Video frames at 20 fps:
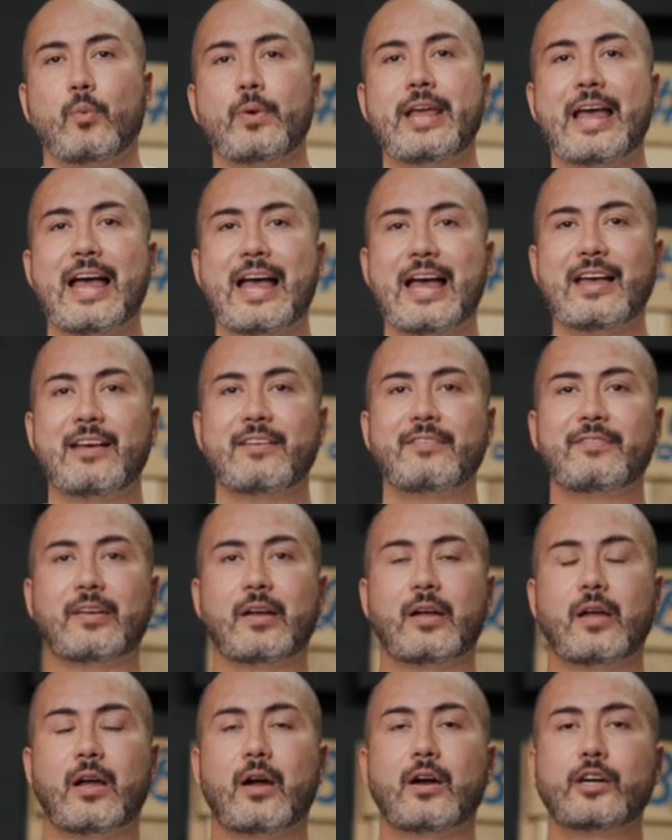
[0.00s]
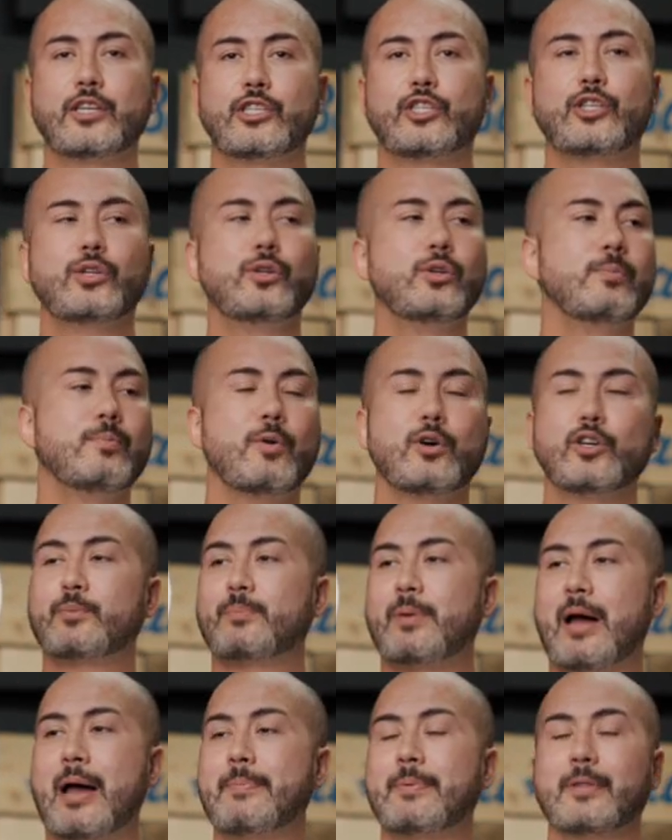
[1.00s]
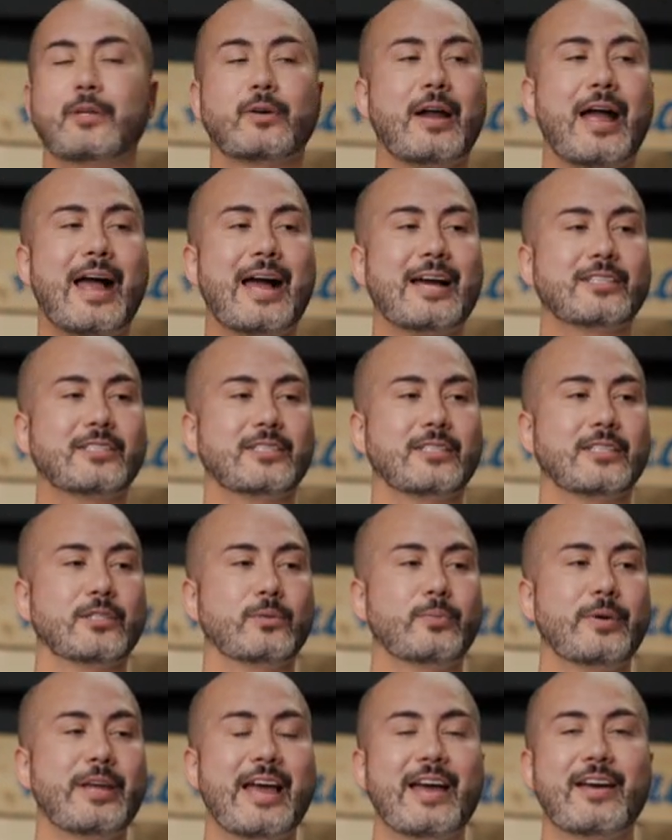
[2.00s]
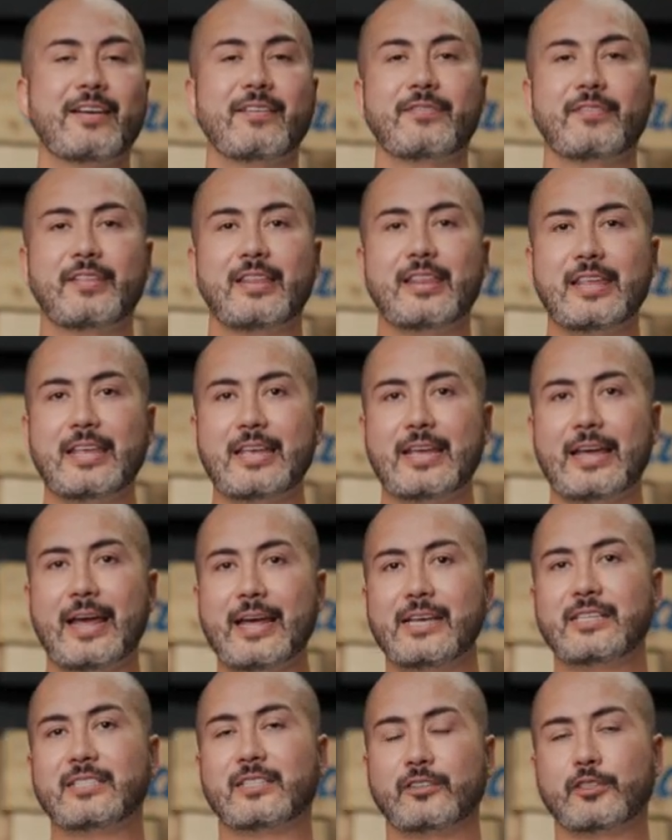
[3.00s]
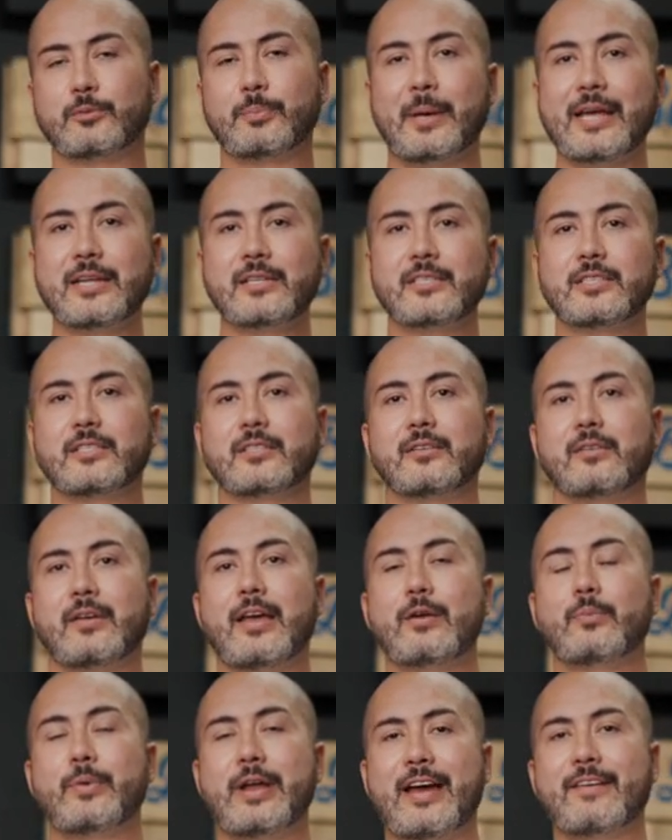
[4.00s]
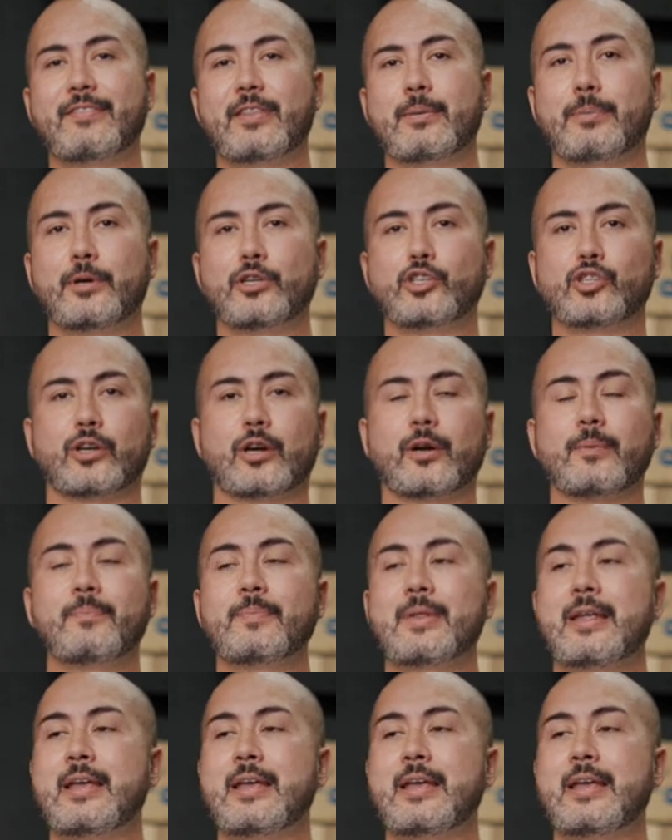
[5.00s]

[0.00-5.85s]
we have our two most popular axes. We have the Ace of Spades, and we have the Butcher.